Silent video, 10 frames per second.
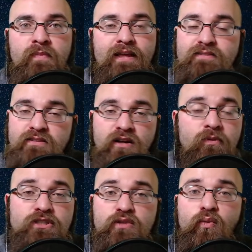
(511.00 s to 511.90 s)
That's the
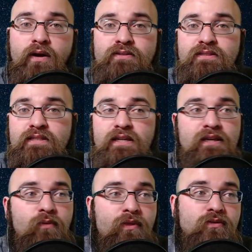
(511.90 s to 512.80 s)
numbers you want to see.
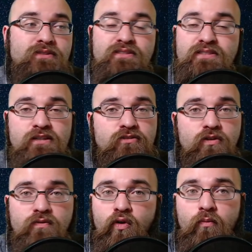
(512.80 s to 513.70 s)
Whether it's a 6
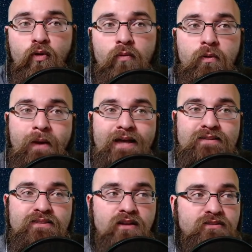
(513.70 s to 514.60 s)
or a 4 point per
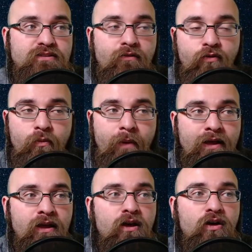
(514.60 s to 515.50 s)
passing touchdown
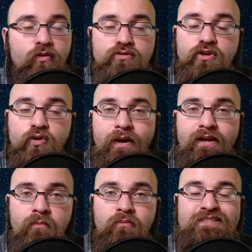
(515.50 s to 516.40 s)
format, those are great
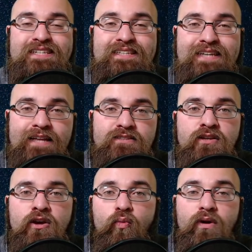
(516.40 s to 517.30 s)
numbers. He gets
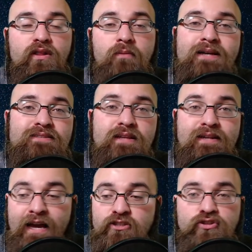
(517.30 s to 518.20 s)
one of the best
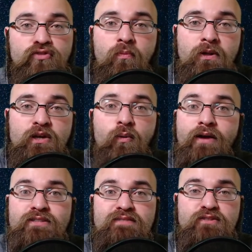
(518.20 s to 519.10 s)
National Football League
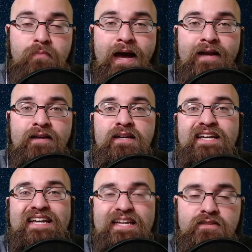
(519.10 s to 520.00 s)
wide receivers back
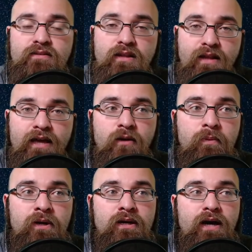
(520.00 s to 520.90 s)
into the lineup.
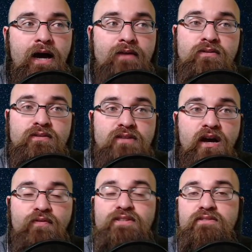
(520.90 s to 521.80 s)
I think this
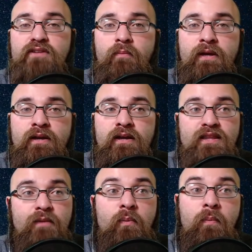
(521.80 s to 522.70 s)
offense is humming.
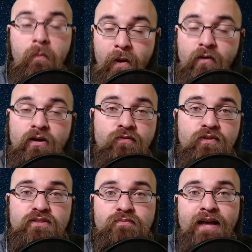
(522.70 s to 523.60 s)
They've been preparing for
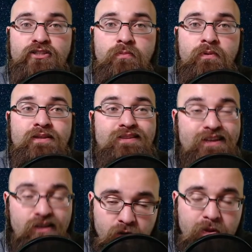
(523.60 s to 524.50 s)
this matchup.
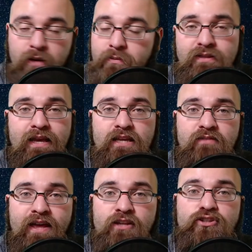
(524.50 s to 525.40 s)
They're going to be able to take
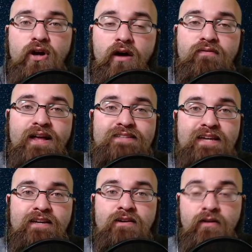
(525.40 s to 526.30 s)
advantage of that
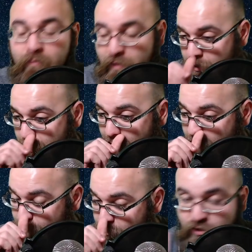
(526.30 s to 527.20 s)
secondary. I mean,
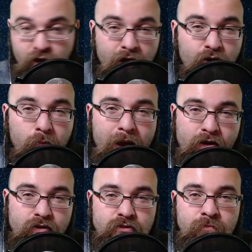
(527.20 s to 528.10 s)
if the Chicago
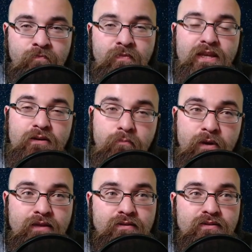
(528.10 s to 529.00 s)
Bears can
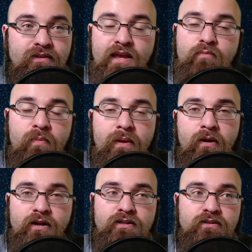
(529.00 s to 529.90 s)
beat the Tampa Bay
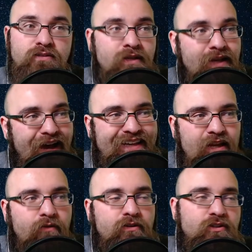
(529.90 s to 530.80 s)
Buccaneers, I
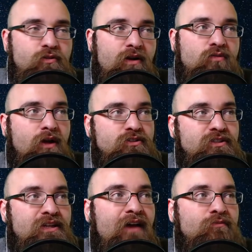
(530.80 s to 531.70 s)
guarantee you Aaron Rodgers is
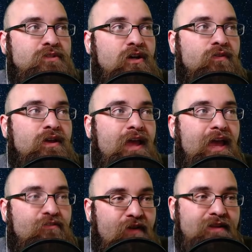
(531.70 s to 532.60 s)
going to have himself
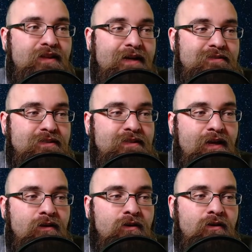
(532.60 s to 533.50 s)
a fantastic
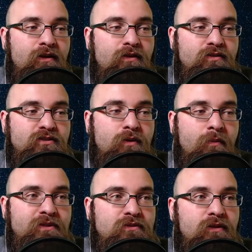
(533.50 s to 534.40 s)
day this
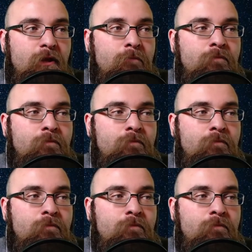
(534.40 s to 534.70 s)
upcoming Sunday.